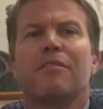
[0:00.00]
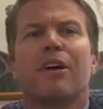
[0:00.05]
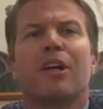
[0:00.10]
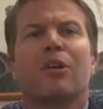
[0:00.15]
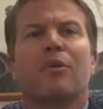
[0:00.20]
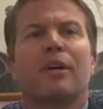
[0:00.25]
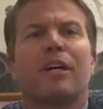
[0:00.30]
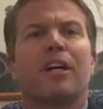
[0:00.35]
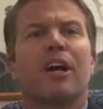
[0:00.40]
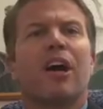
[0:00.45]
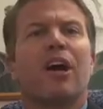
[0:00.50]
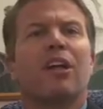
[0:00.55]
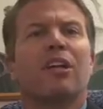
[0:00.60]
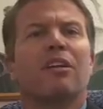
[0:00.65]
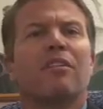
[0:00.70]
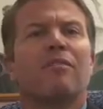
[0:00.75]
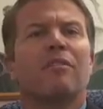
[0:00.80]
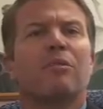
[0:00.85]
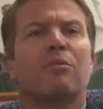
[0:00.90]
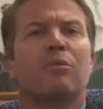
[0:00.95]
following all
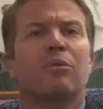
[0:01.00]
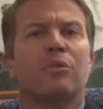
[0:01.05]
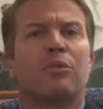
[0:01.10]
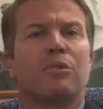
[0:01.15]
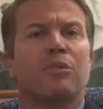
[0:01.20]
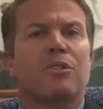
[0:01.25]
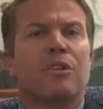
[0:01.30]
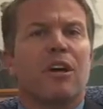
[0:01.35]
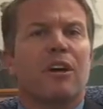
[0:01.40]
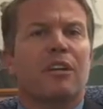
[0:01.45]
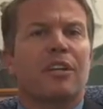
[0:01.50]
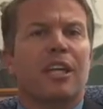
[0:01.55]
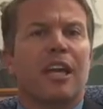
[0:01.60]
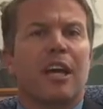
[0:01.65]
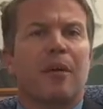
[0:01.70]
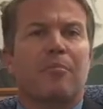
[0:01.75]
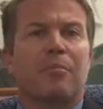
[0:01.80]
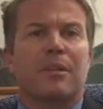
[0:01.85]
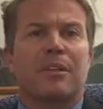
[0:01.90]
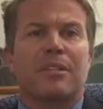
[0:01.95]
of the rules on
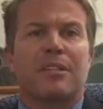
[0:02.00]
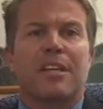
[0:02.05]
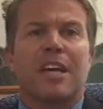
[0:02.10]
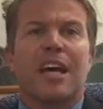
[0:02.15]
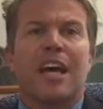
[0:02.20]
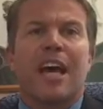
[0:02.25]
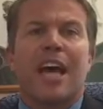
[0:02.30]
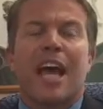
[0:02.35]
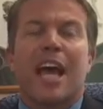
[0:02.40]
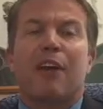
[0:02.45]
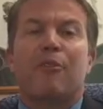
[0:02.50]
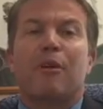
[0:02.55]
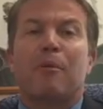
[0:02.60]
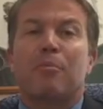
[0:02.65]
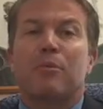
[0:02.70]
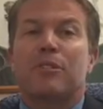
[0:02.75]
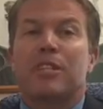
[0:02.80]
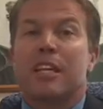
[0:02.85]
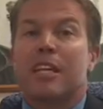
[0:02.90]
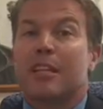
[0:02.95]
campus and
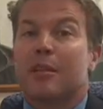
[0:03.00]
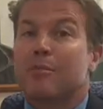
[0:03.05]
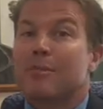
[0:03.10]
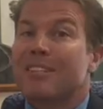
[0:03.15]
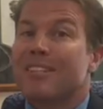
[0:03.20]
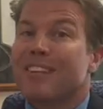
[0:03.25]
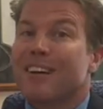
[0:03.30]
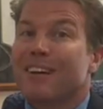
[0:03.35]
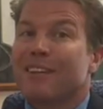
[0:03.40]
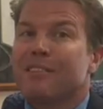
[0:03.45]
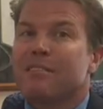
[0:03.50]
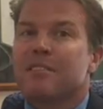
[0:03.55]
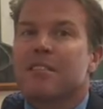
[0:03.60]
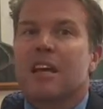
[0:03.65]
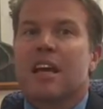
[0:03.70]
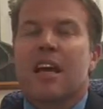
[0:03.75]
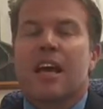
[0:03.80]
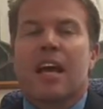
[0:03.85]
representing themselves